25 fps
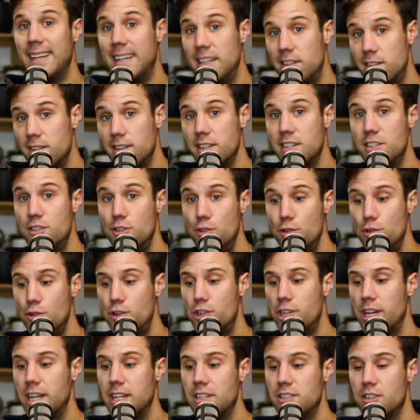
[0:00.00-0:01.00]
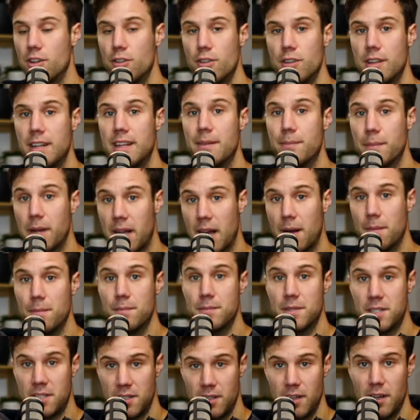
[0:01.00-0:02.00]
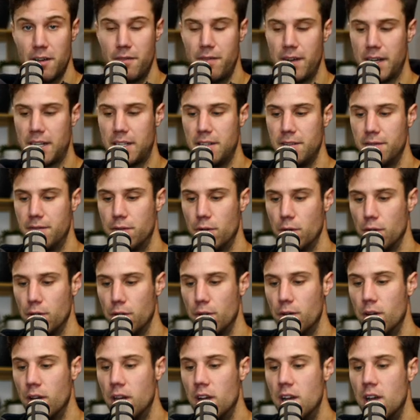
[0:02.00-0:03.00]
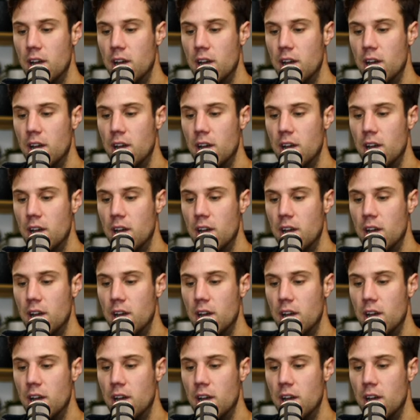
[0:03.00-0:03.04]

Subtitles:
into this new sheet so that it becomes effective for you.